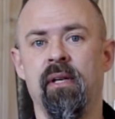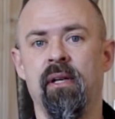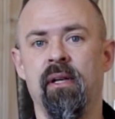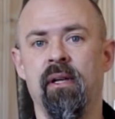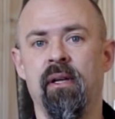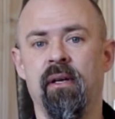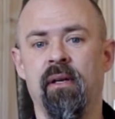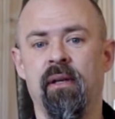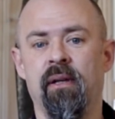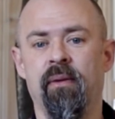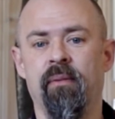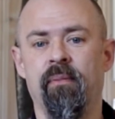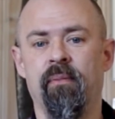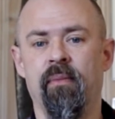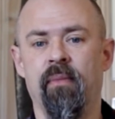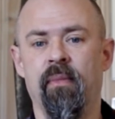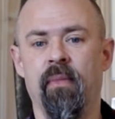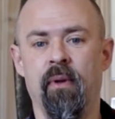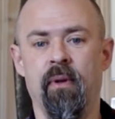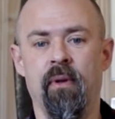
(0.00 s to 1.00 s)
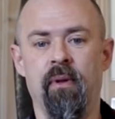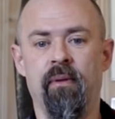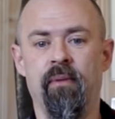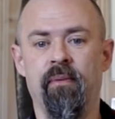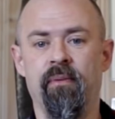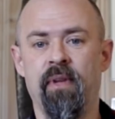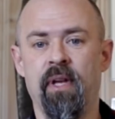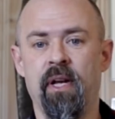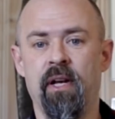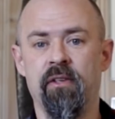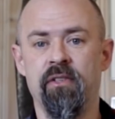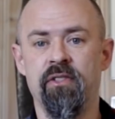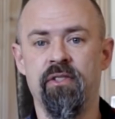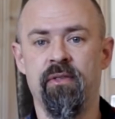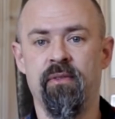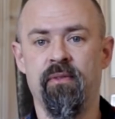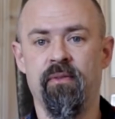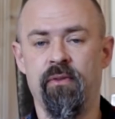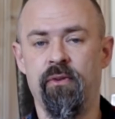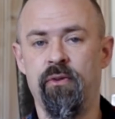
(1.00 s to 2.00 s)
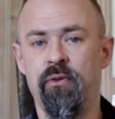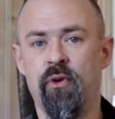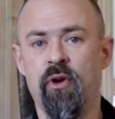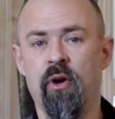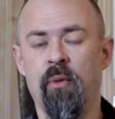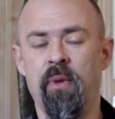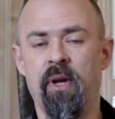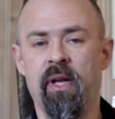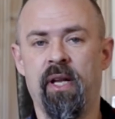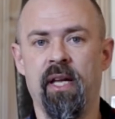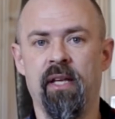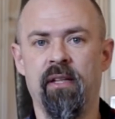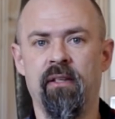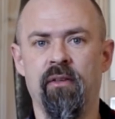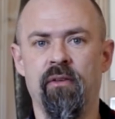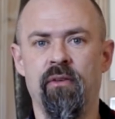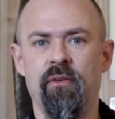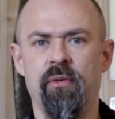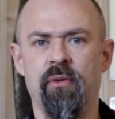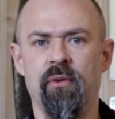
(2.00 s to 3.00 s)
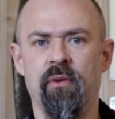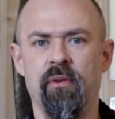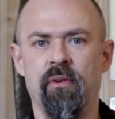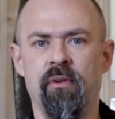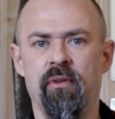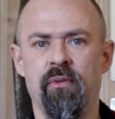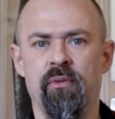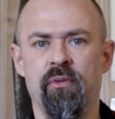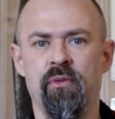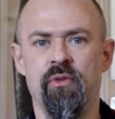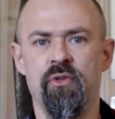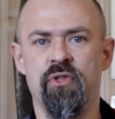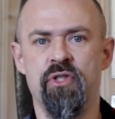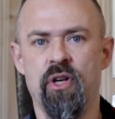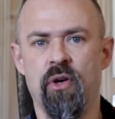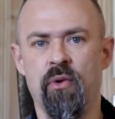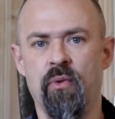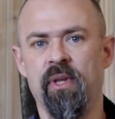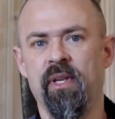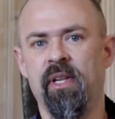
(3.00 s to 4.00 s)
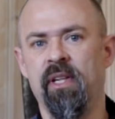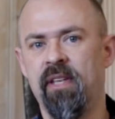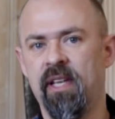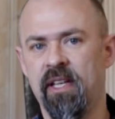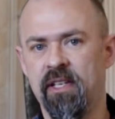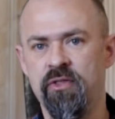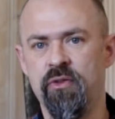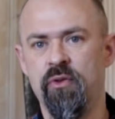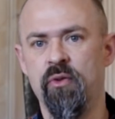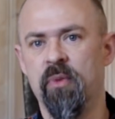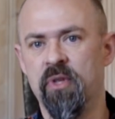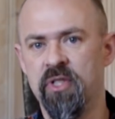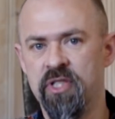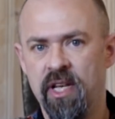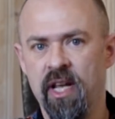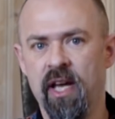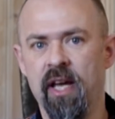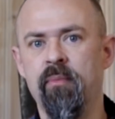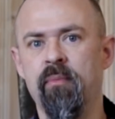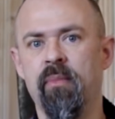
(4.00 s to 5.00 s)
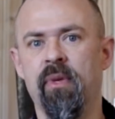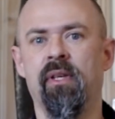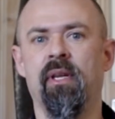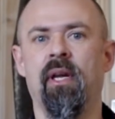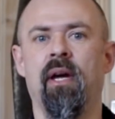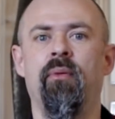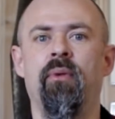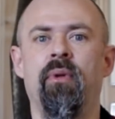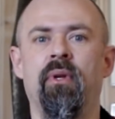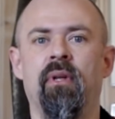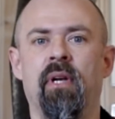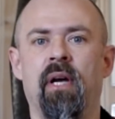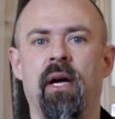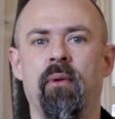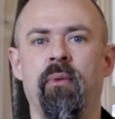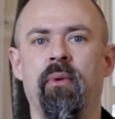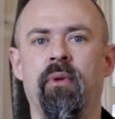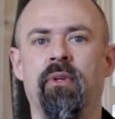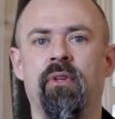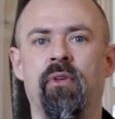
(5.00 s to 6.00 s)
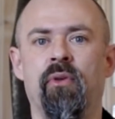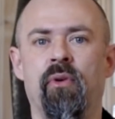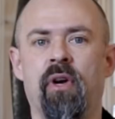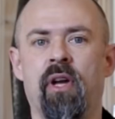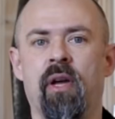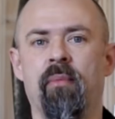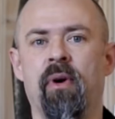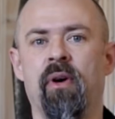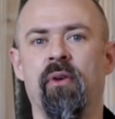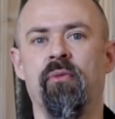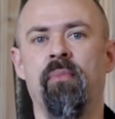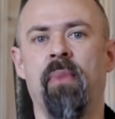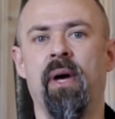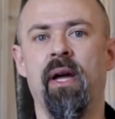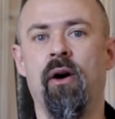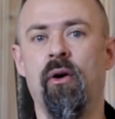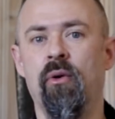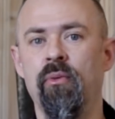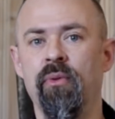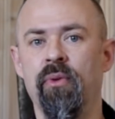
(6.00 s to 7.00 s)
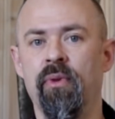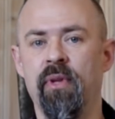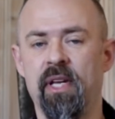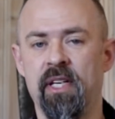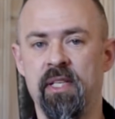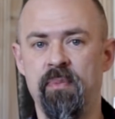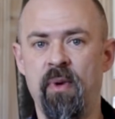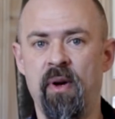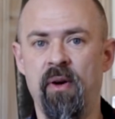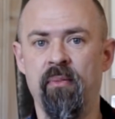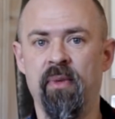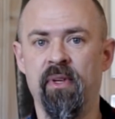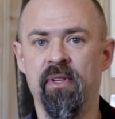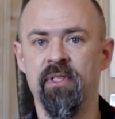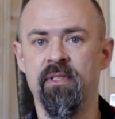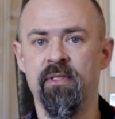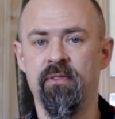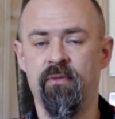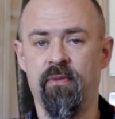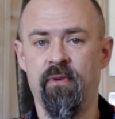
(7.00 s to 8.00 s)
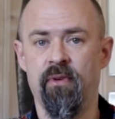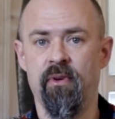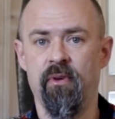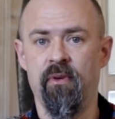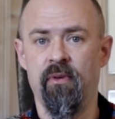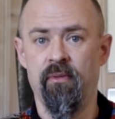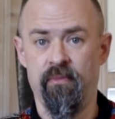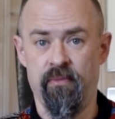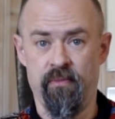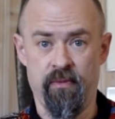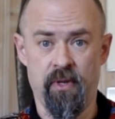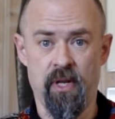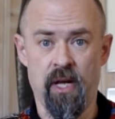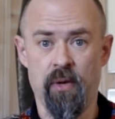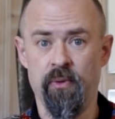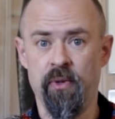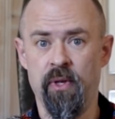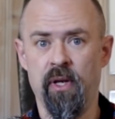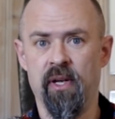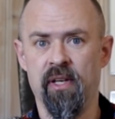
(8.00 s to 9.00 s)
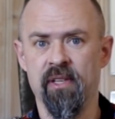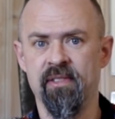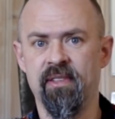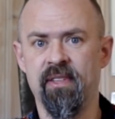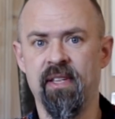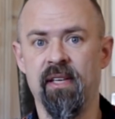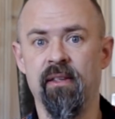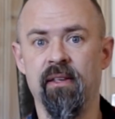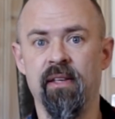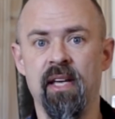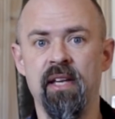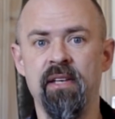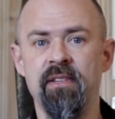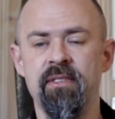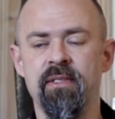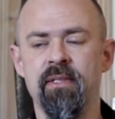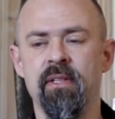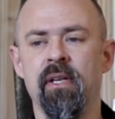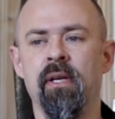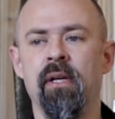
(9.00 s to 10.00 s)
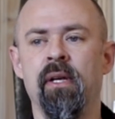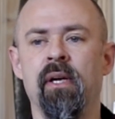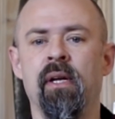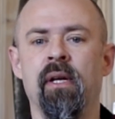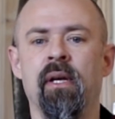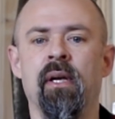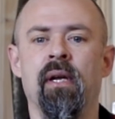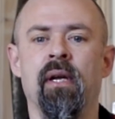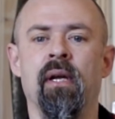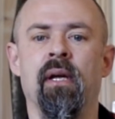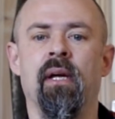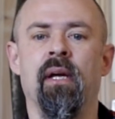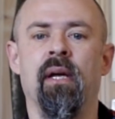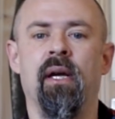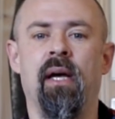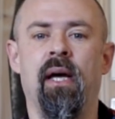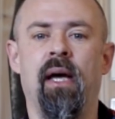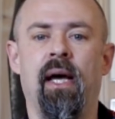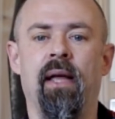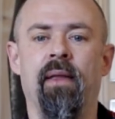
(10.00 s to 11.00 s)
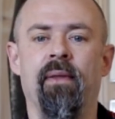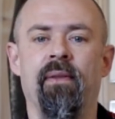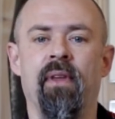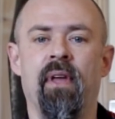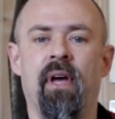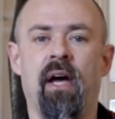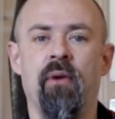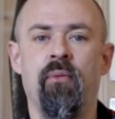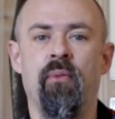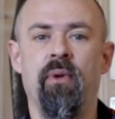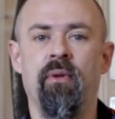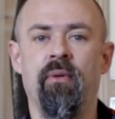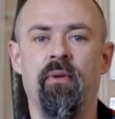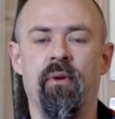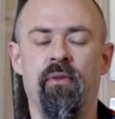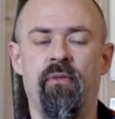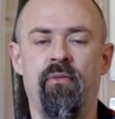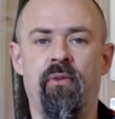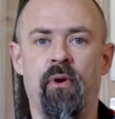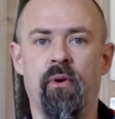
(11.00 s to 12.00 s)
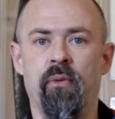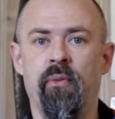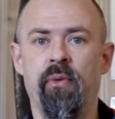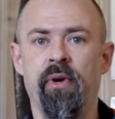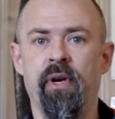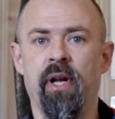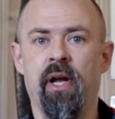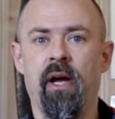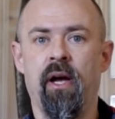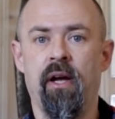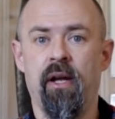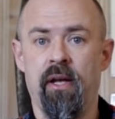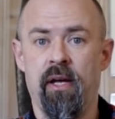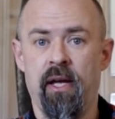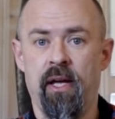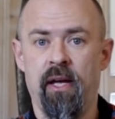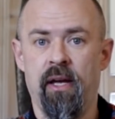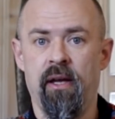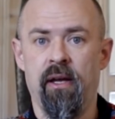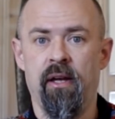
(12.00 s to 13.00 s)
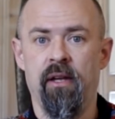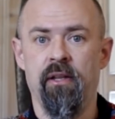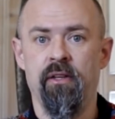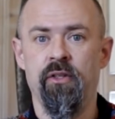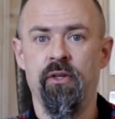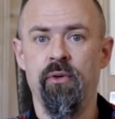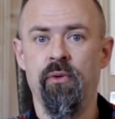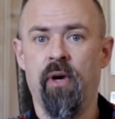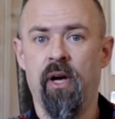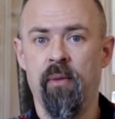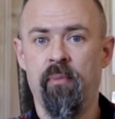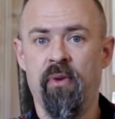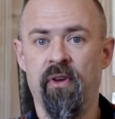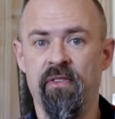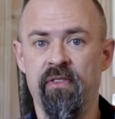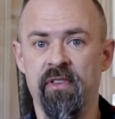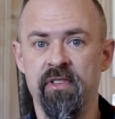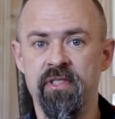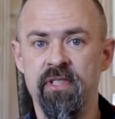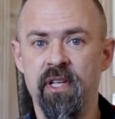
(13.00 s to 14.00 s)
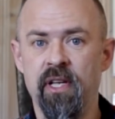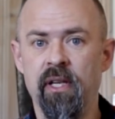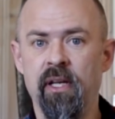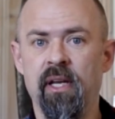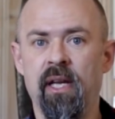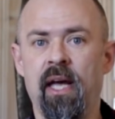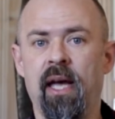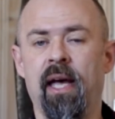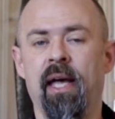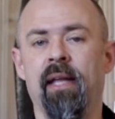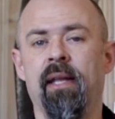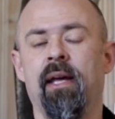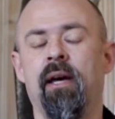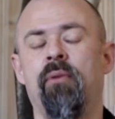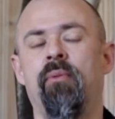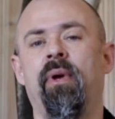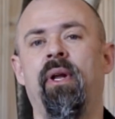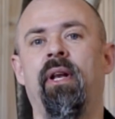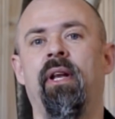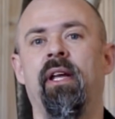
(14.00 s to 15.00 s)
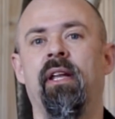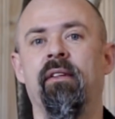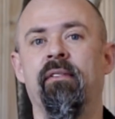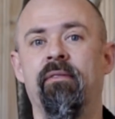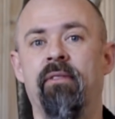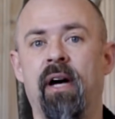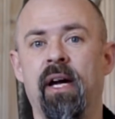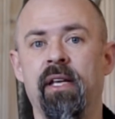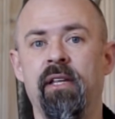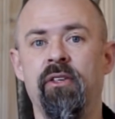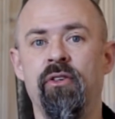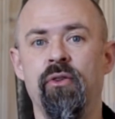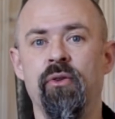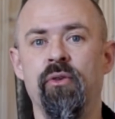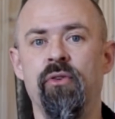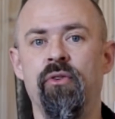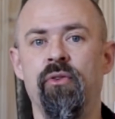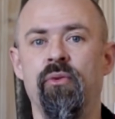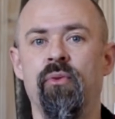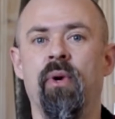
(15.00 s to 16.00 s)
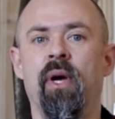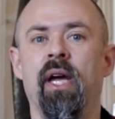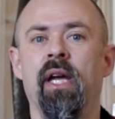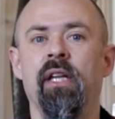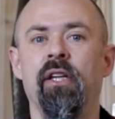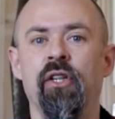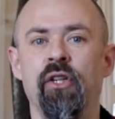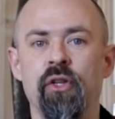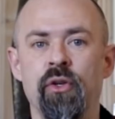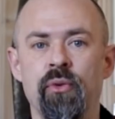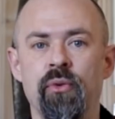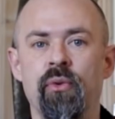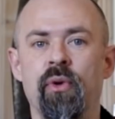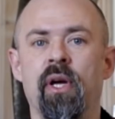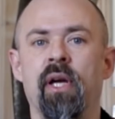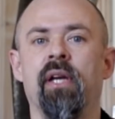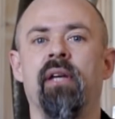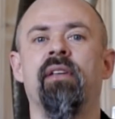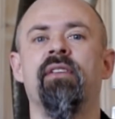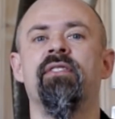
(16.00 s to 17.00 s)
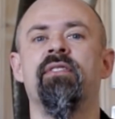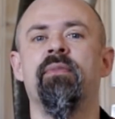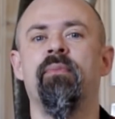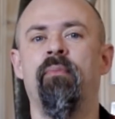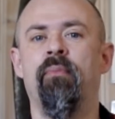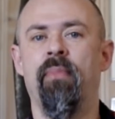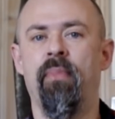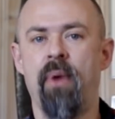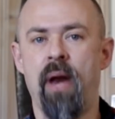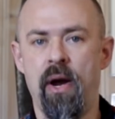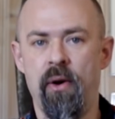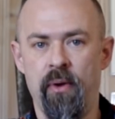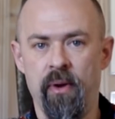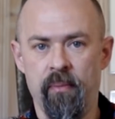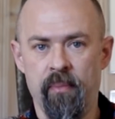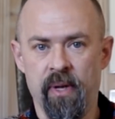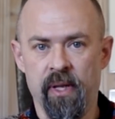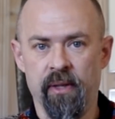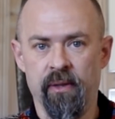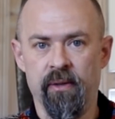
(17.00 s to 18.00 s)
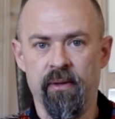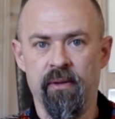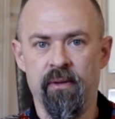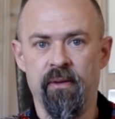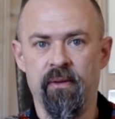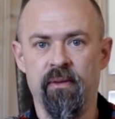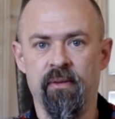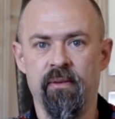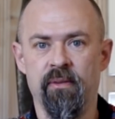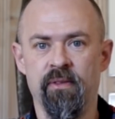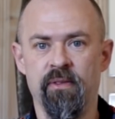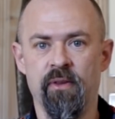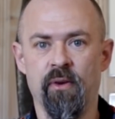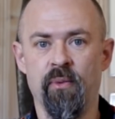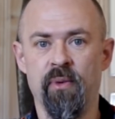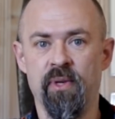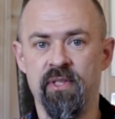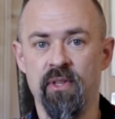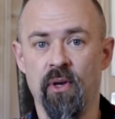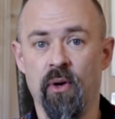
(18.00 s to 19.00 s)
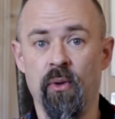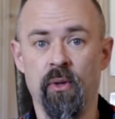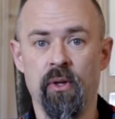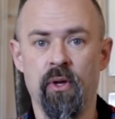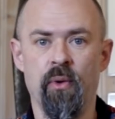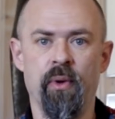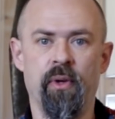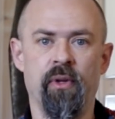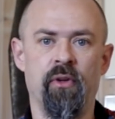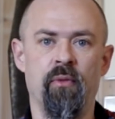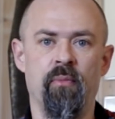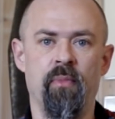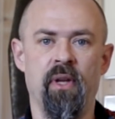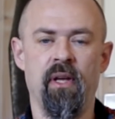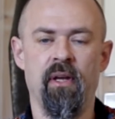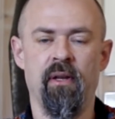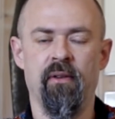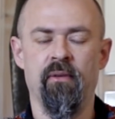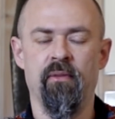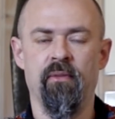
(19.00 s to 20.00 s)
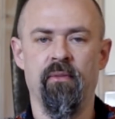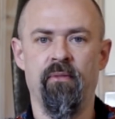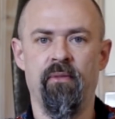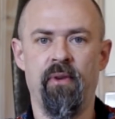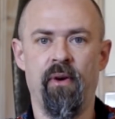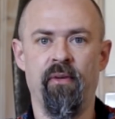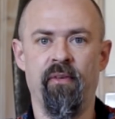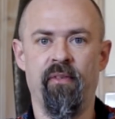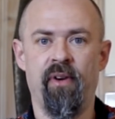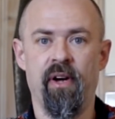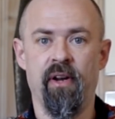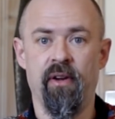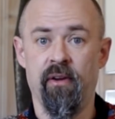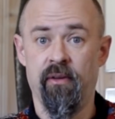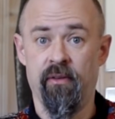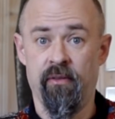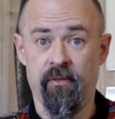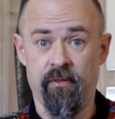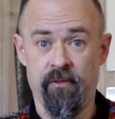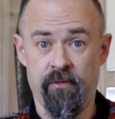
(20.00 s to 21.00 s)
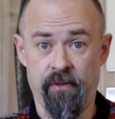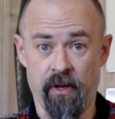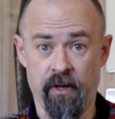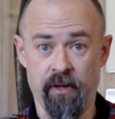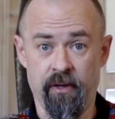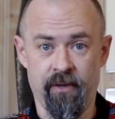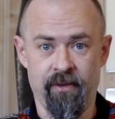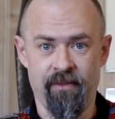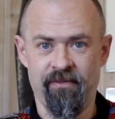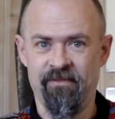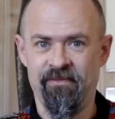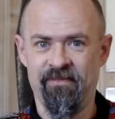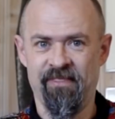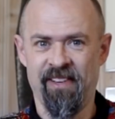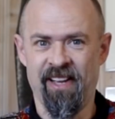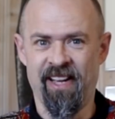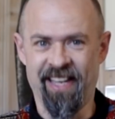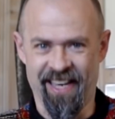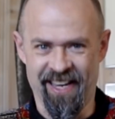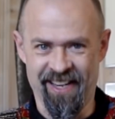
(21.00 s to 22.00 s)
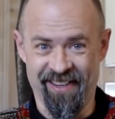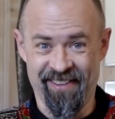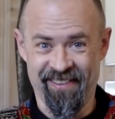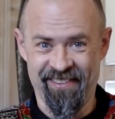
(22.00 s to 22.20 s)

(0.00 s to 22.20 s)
They are too complicated to show and it takes too much time, but I will talk about my own experiments for now the last 10 days, and I will forward a new hypothesis and I will invite you to a new experiment. So it's all going to be very, very fun again.